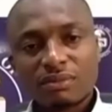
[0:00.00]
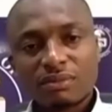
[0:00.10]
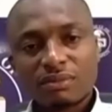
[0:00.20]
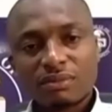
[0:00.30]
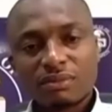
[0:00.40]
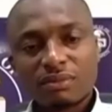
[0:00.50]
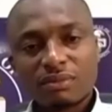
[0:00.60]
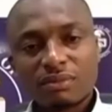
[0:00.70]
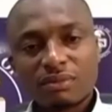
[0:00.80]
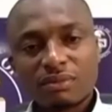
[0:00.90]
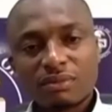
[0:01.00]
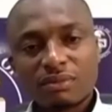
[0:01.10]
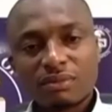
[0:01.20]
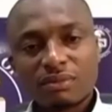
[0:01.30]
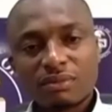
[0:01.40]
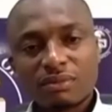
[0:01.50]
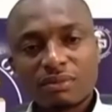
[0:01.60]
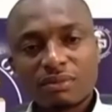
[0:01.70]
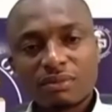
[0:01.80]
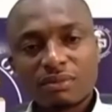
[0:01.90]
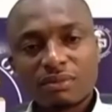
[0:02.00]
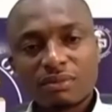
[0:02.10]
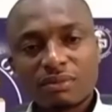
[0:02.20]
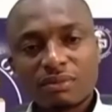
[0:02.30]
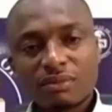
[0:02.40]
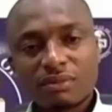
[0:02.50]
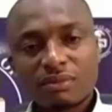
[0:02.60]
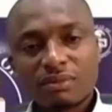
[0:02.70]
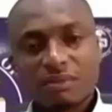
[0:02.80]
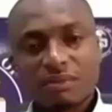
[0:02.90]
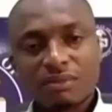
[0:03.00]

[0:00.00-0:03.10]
[no speech]